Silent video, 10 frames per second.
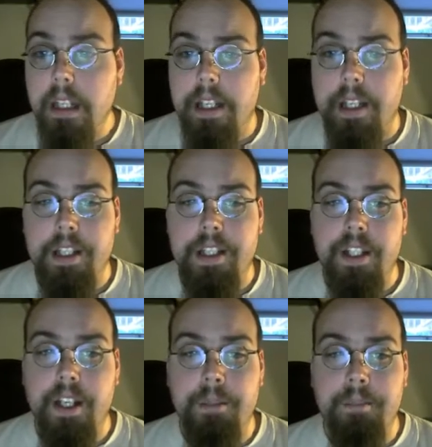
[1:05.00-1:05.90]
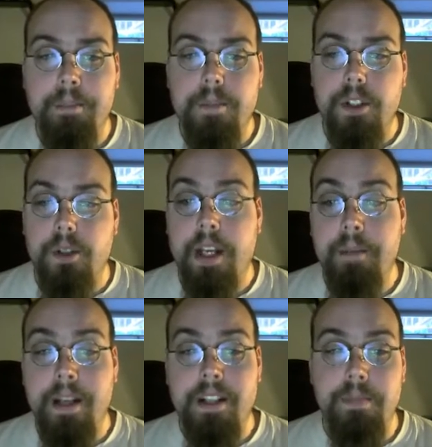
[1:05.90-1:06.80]
And so that
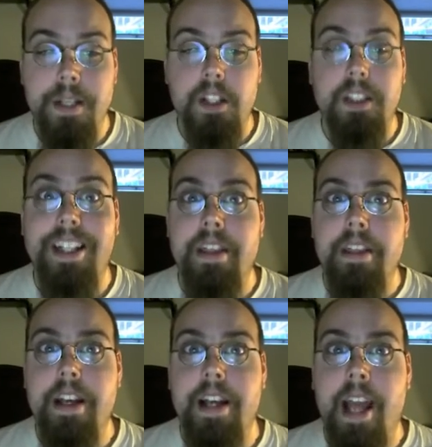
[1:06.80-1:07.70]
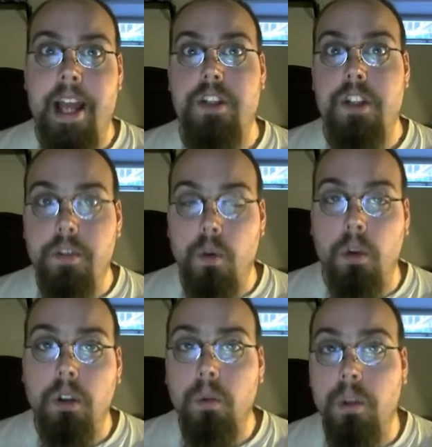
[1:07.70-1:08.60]
meant basically a thing asked
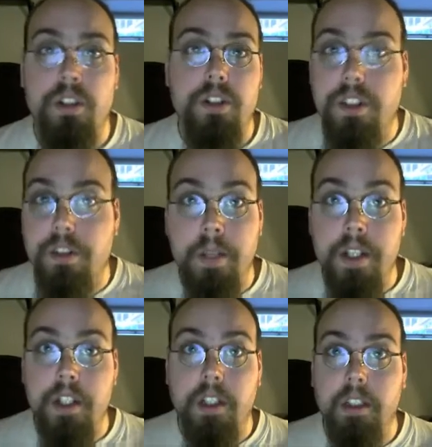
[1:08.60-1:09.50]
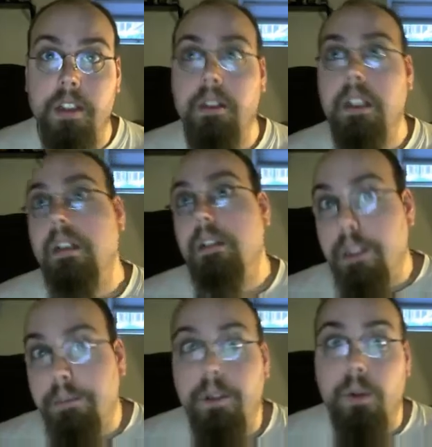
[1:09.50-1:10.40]
for, which is basically
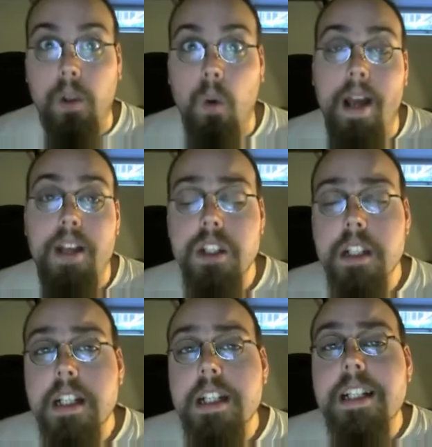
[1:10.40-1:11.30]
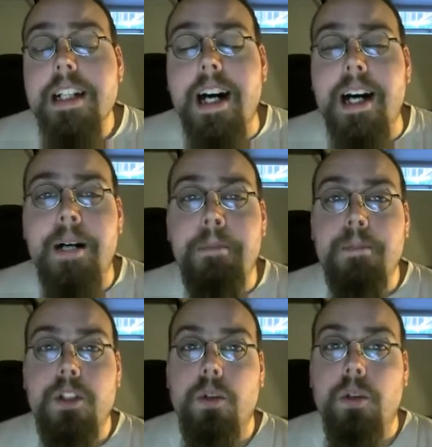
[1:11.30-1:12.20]
a request.
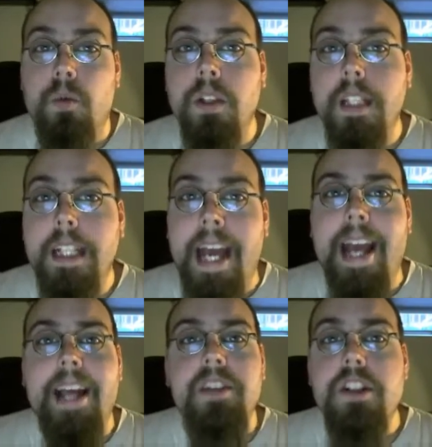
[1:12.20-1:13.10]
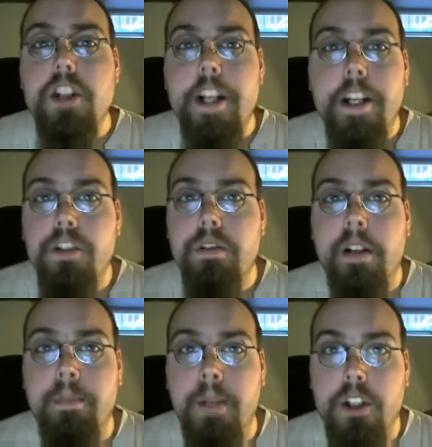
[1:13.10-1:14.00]
So it really hasn't changed
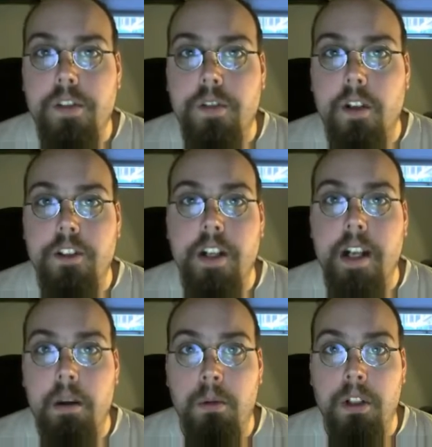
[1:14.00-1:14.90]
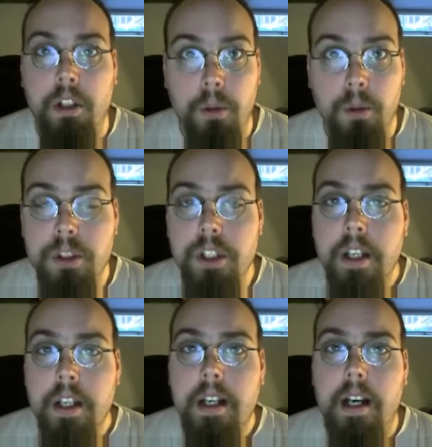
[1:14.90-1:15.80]
very much as far as the noun
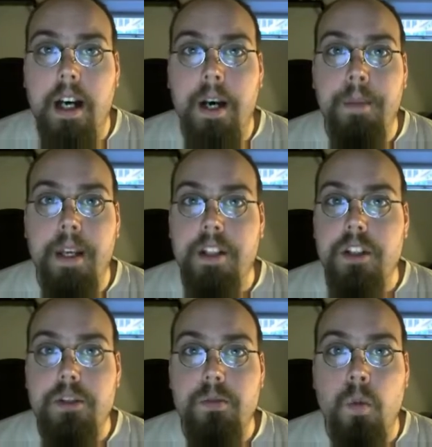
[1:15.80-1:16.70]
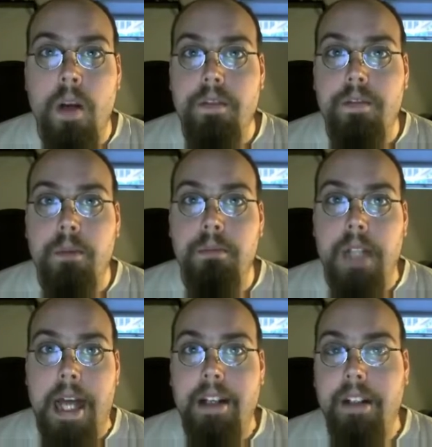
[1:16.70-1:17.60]
goes. It went from
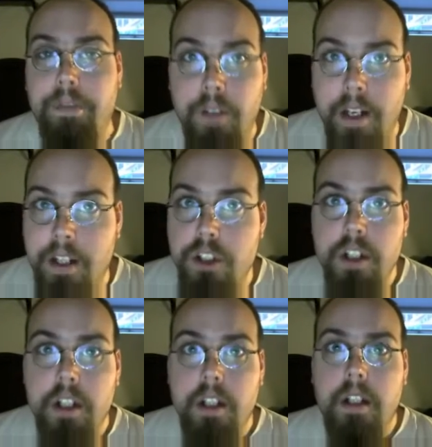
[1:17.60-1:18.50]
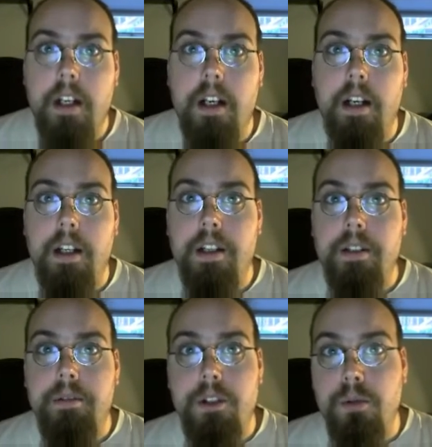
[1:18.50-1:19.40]
Latin to French
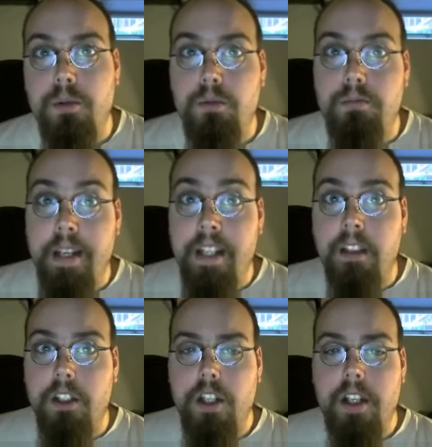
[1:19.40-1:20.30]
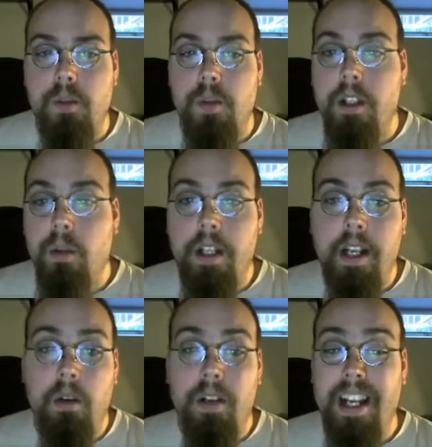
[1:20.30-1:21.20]
to English as we know it
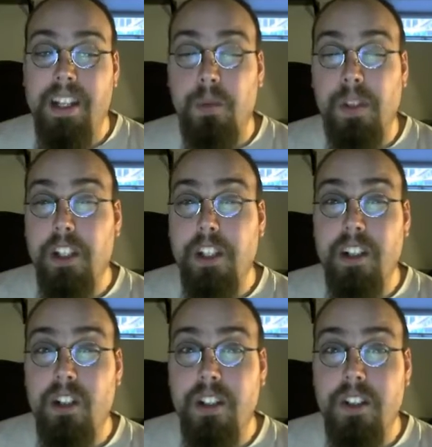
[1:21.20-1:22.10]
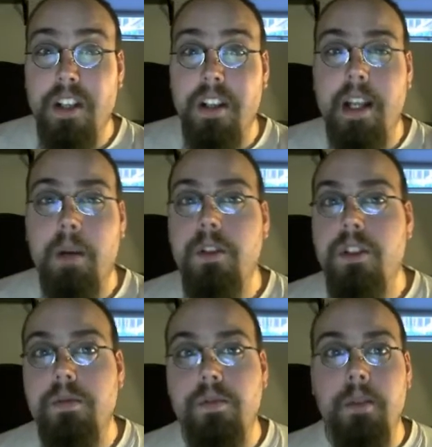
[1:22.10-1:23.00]
now, and it hasn't really changed since then. And that
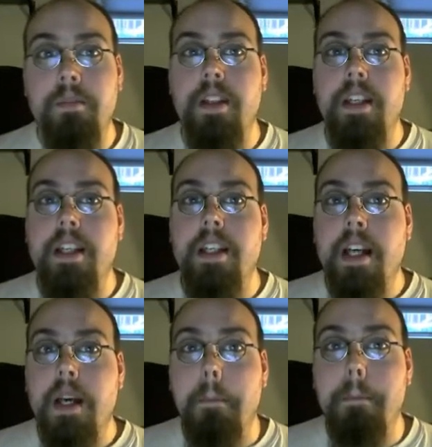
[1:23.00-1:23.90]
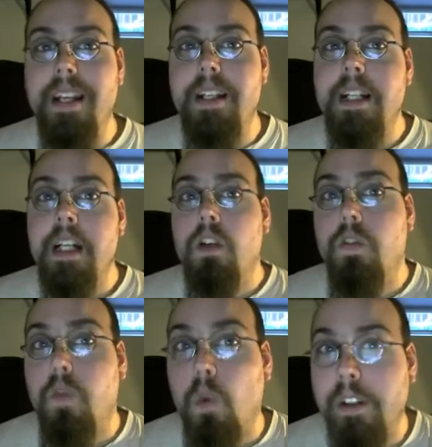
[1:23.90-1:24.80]
was from the
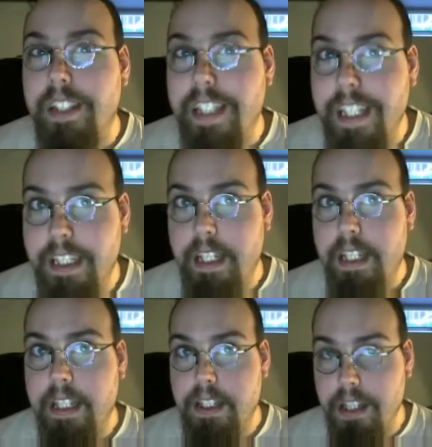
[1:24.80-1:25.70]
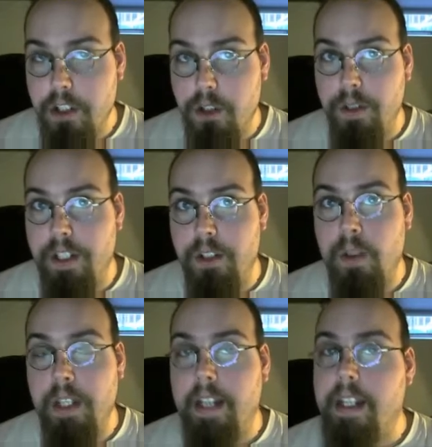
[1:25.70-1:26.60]
mid-14th century is
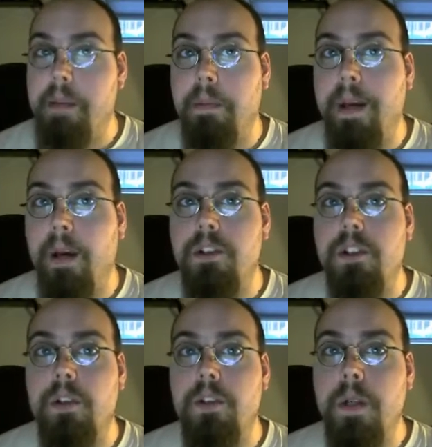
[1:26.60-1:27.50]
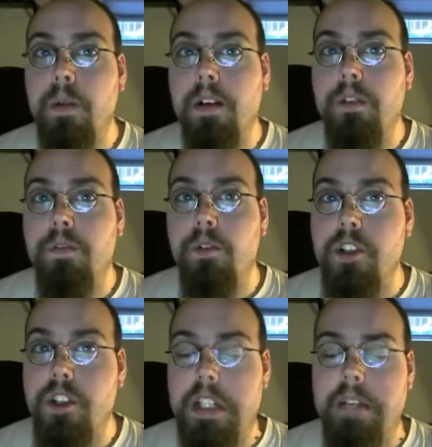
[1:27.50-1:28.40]
when that came about. So it's been around for
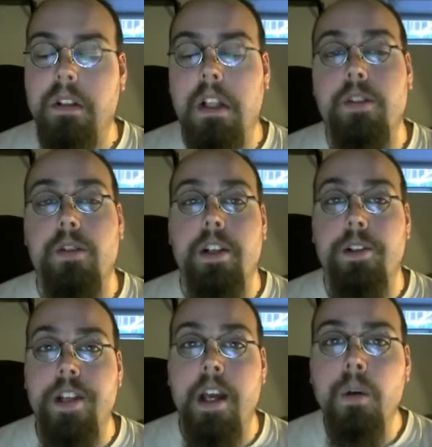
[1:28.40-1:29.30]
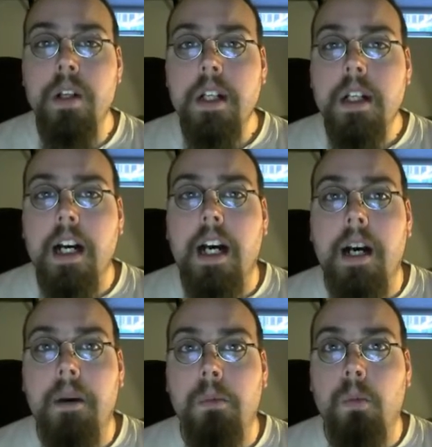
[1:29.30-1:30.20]
several hundred years now,
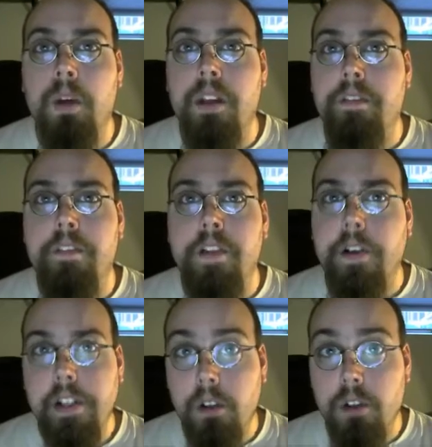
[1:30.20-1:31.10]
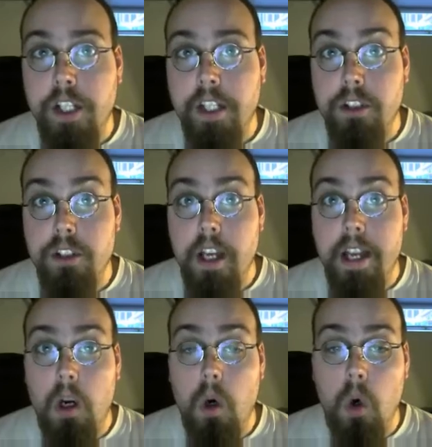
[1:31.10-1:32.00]
with very little change
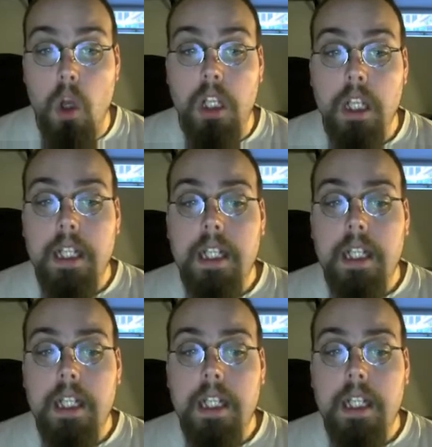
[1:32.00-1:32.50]
at all.